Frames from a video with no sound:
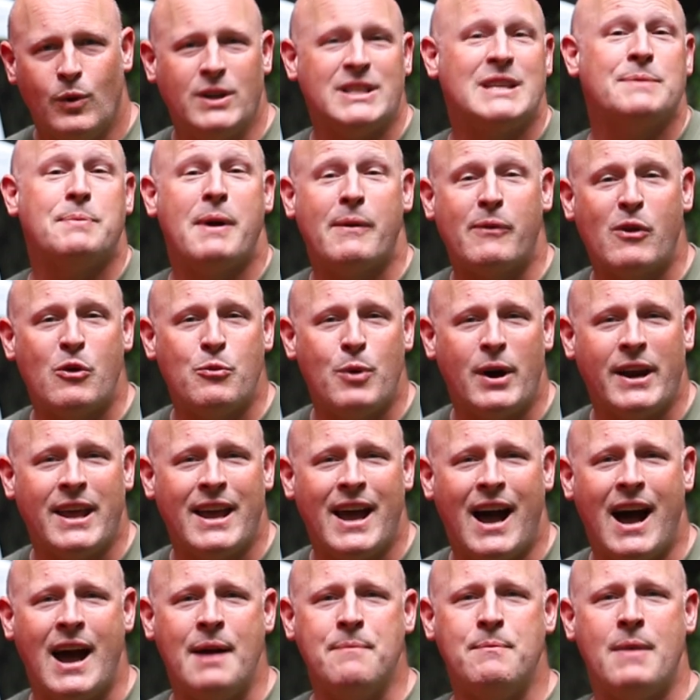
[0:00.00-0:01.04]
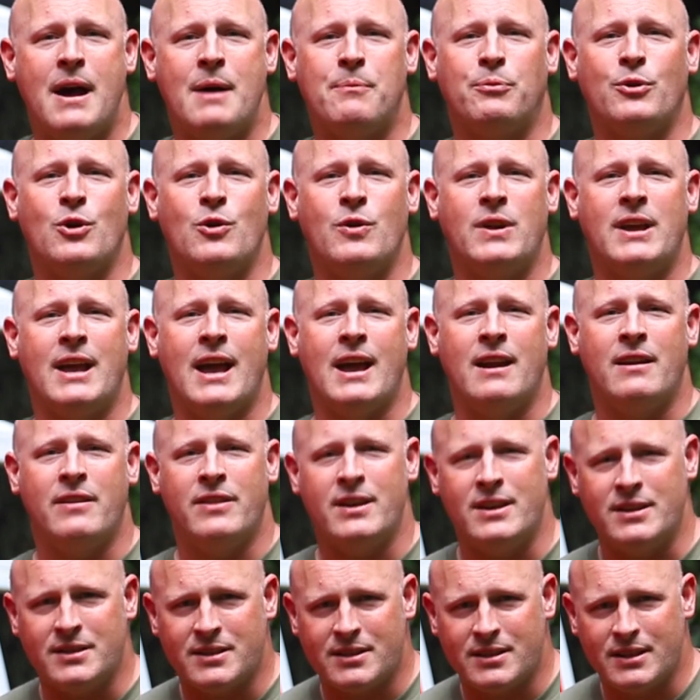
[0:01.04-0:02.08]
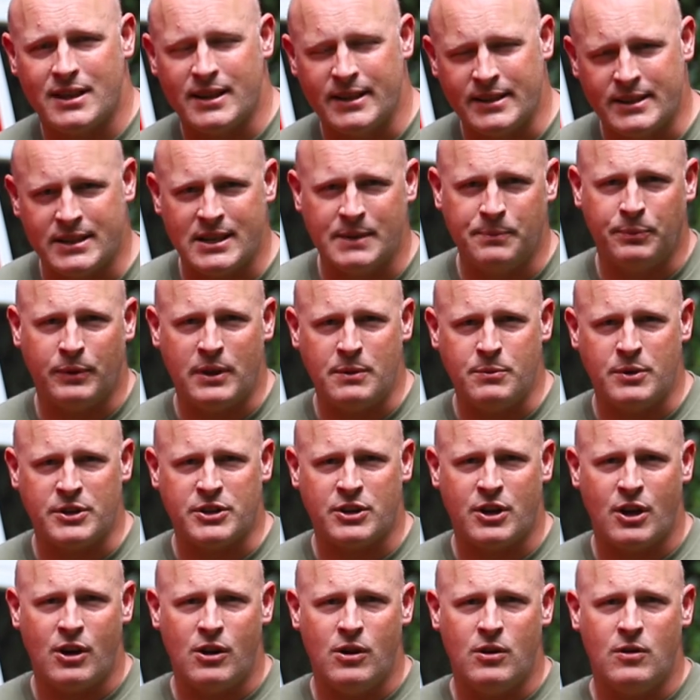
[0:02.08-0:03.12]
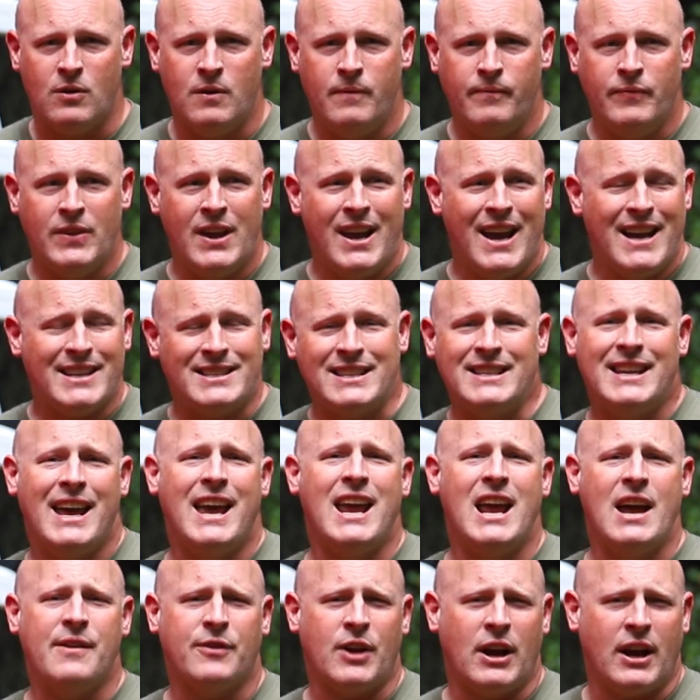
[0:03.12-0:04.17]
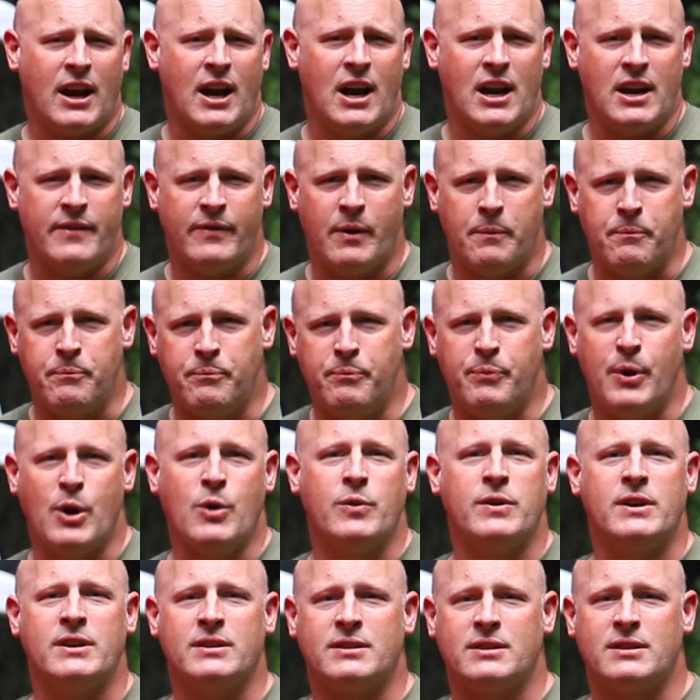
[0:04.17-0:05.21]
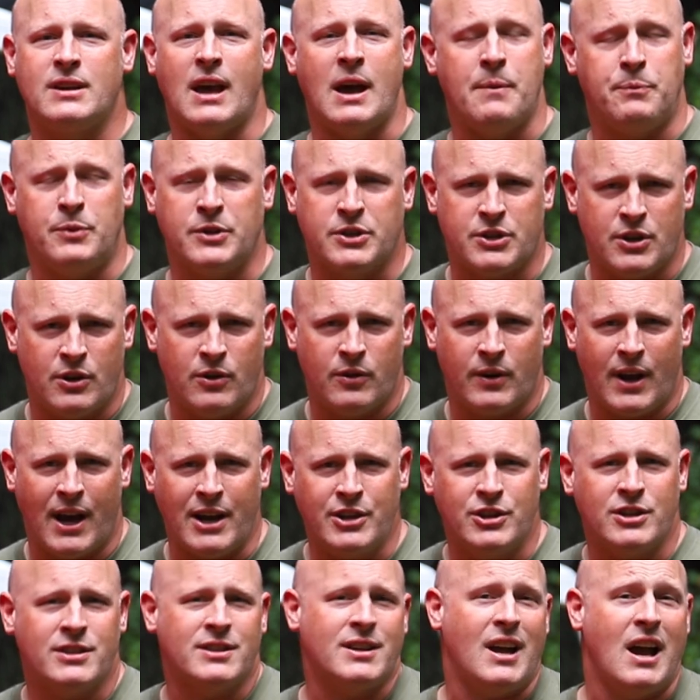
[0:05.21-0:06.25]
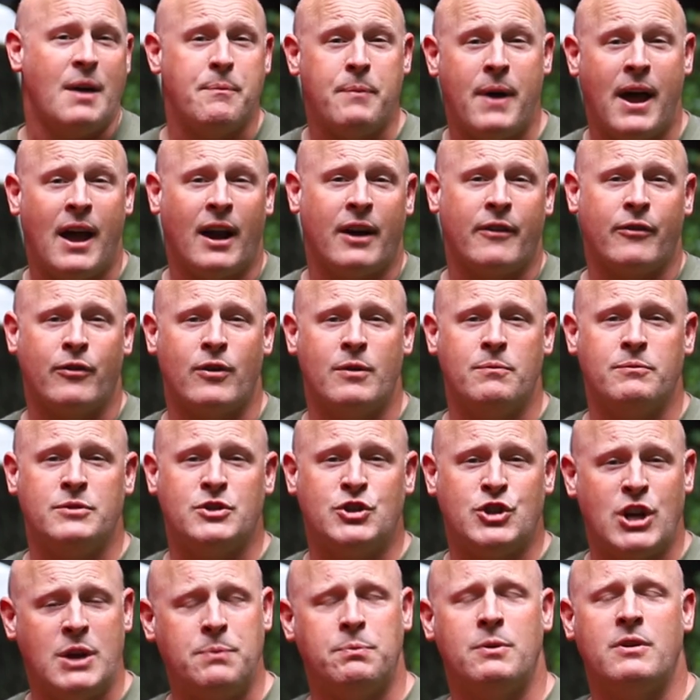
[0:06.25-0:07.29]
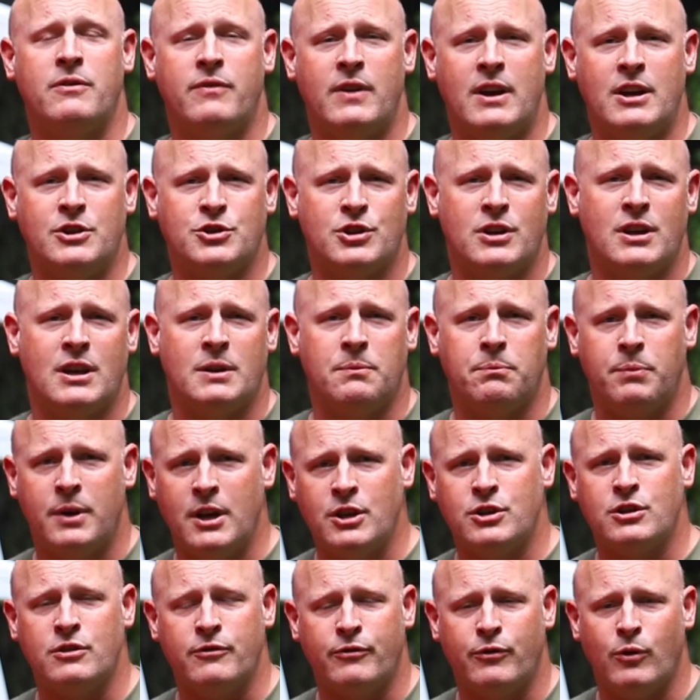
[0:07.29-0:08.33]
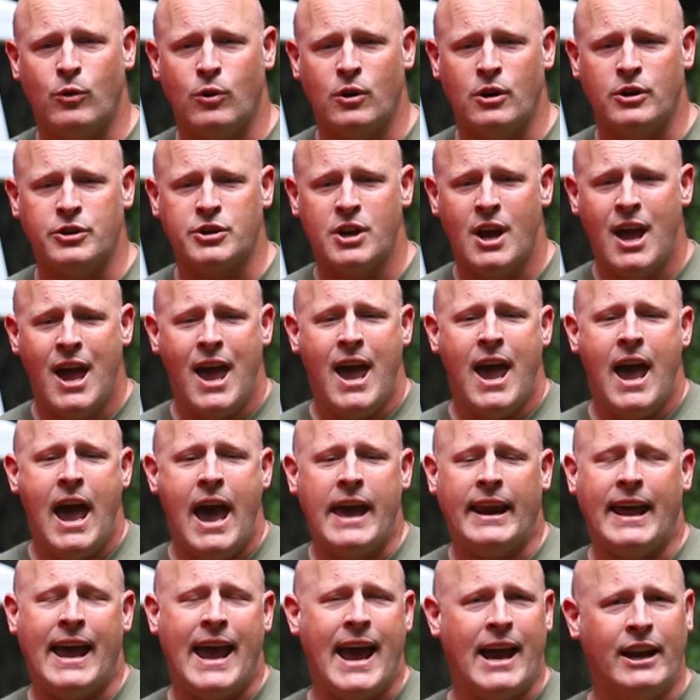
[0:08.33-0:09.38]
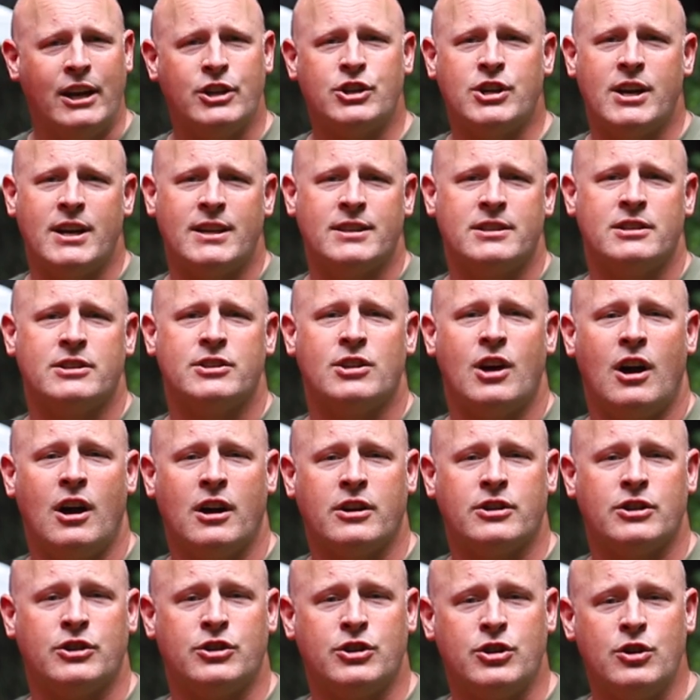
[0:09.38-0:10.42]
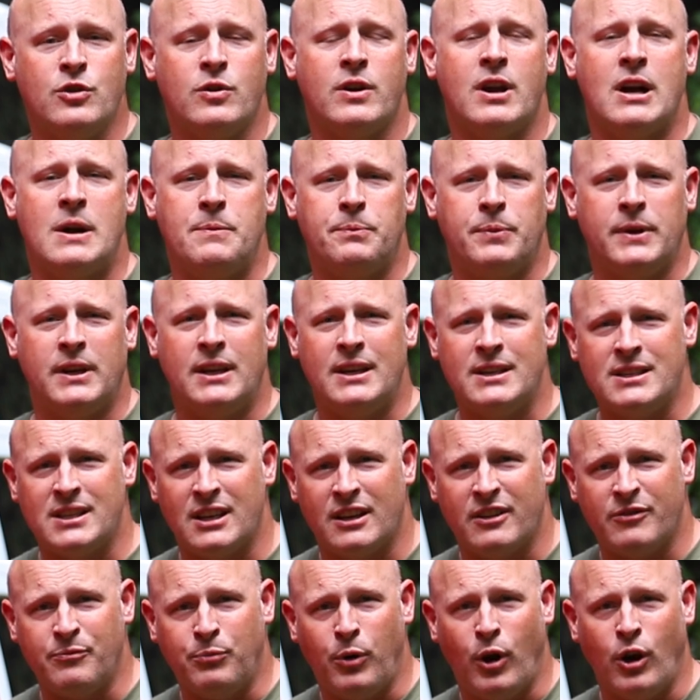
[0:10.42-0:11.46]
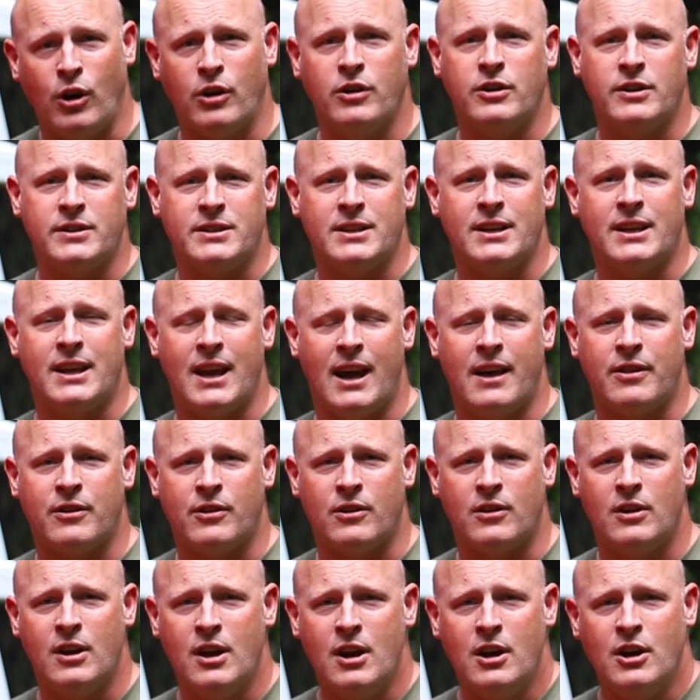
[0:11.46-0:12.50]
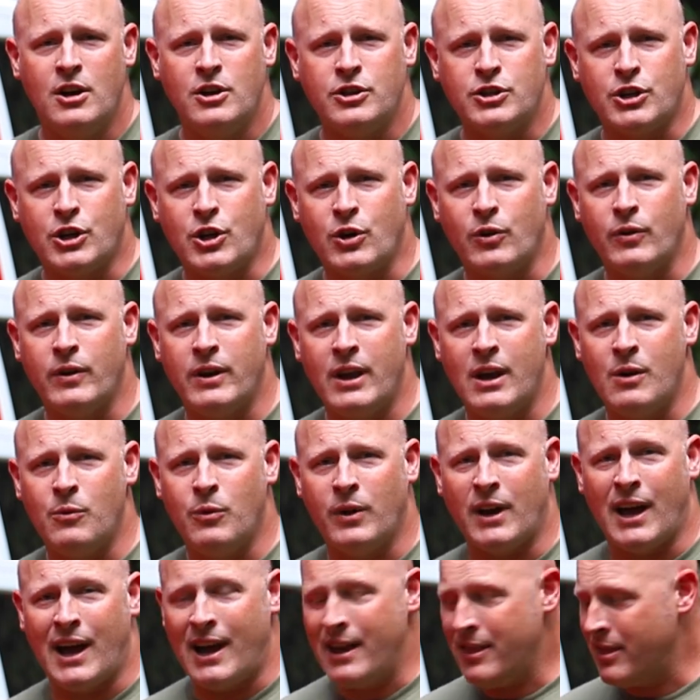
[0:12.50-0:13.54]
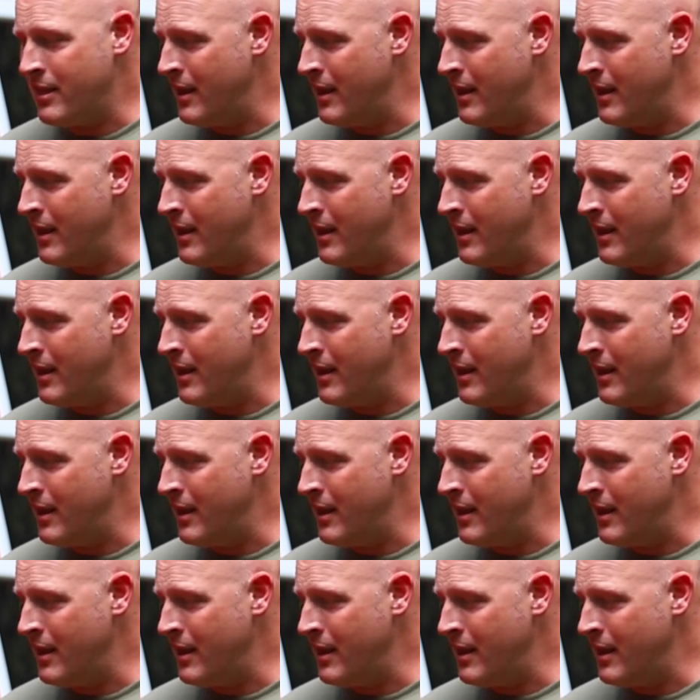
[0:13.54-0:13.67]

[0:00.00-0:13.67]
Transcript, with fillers: What's up, everybody? I'm Matt Brodie, and this is Simply Must Go. And today I've got kind of a bonus episode. I just got back from Jeep Invasion in Pigeon Forge, and I had a chance to talk to two companies that have partnered together to create what I